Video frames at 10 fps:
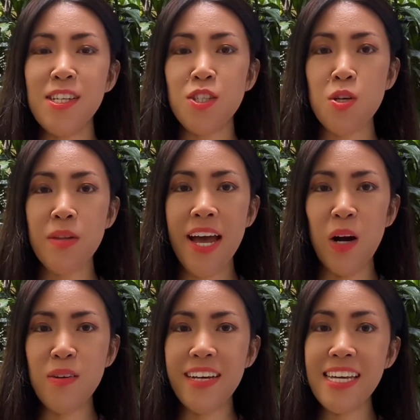So
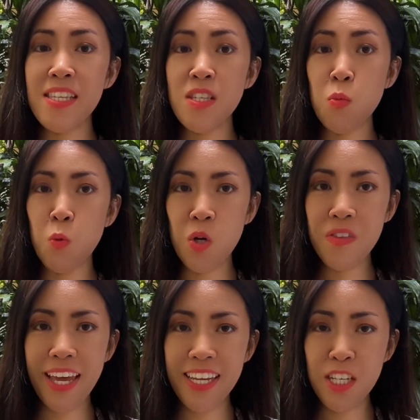now, is it
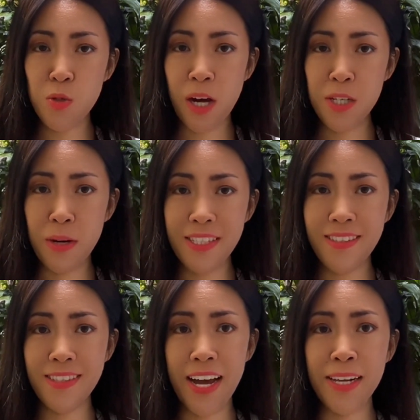worth getting a UI UX
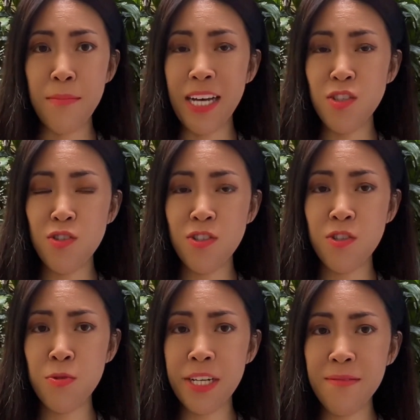design master's
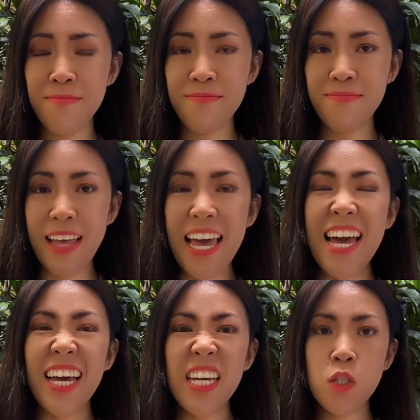degree?
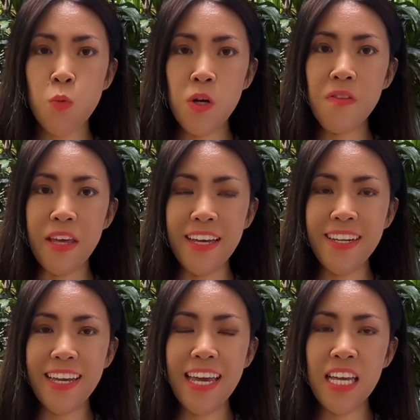It's worth it
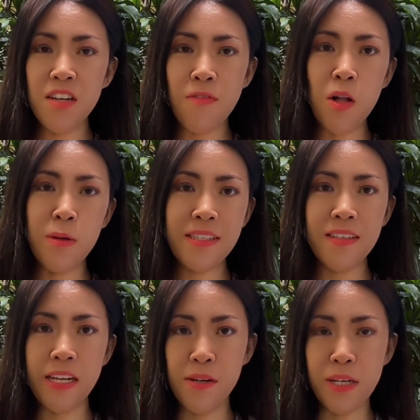in the following
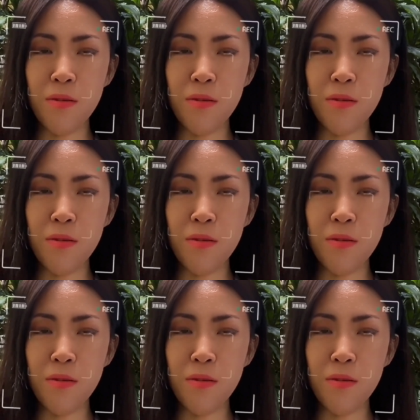scenario.